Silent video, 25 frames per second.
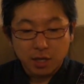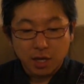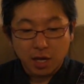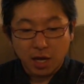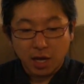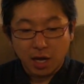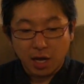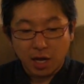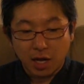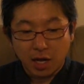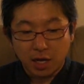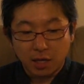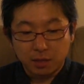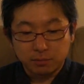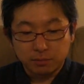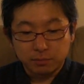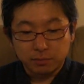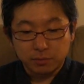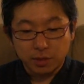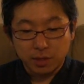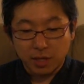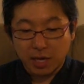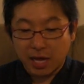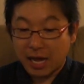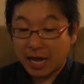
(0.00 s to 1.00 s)

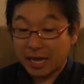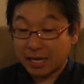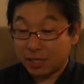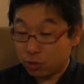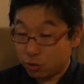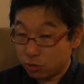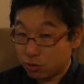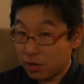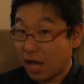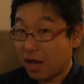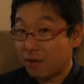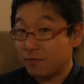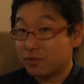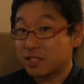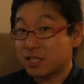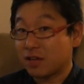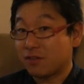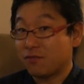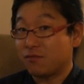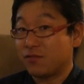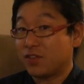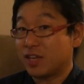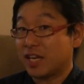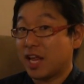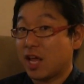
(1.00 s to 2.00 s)
I do have
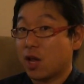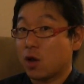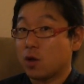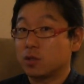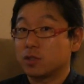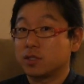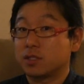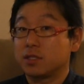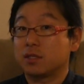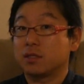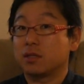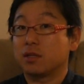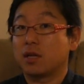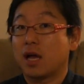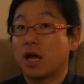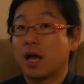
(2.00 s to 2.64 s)
some videos